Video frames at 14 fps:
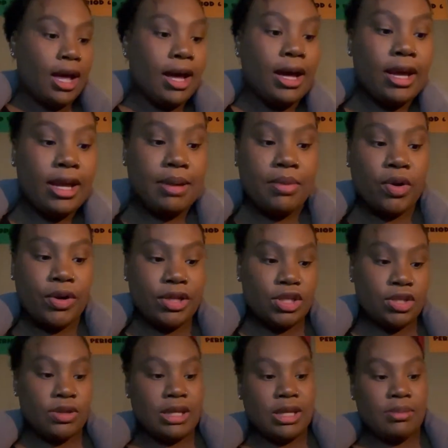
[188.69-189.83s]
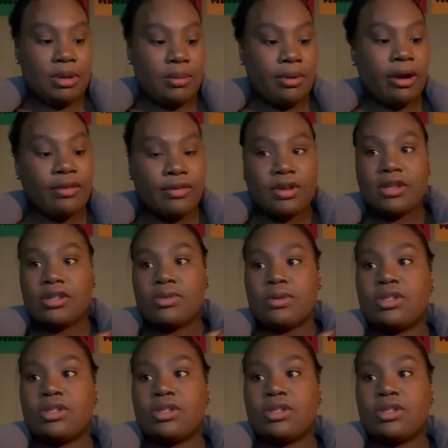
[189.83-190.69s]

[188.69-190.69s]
I am going to eat my breakfast,